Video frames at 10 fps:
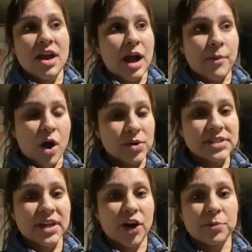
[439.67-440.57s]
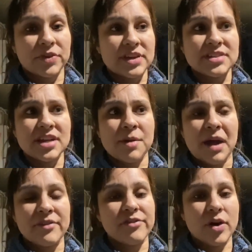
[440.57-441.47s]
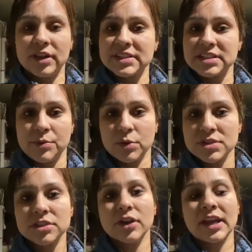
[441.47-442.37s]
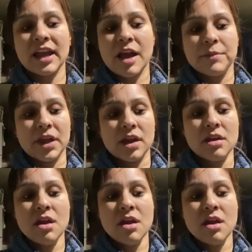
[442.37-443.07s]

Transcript: I'm always scared, but this time I felt like someone was looking at me.